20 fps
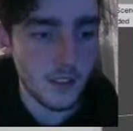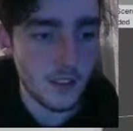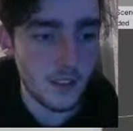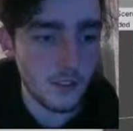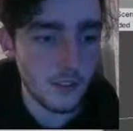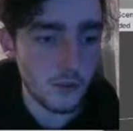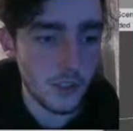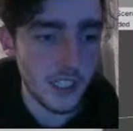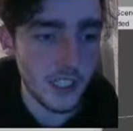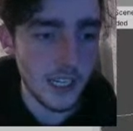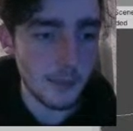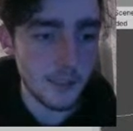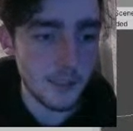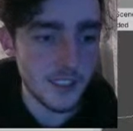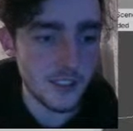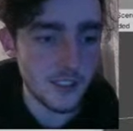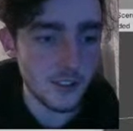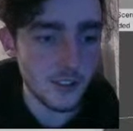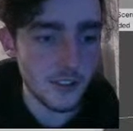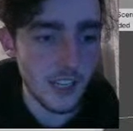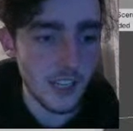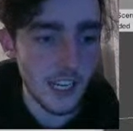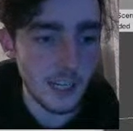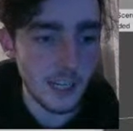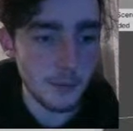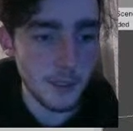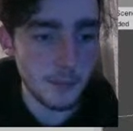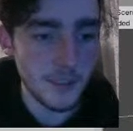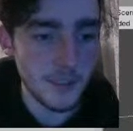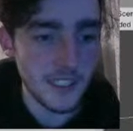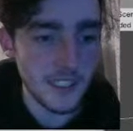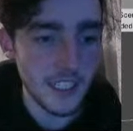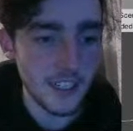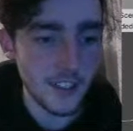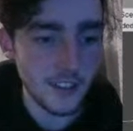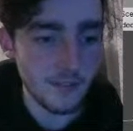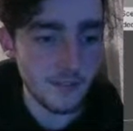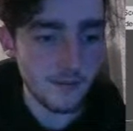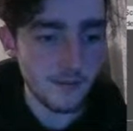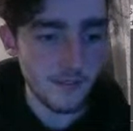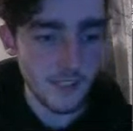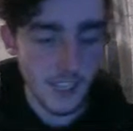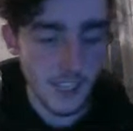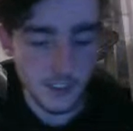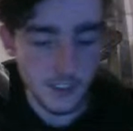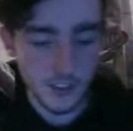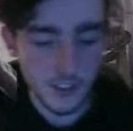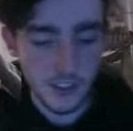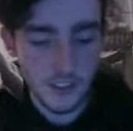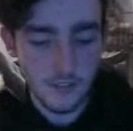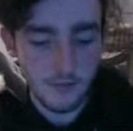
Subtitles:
Rename it to enemy potato, naturally.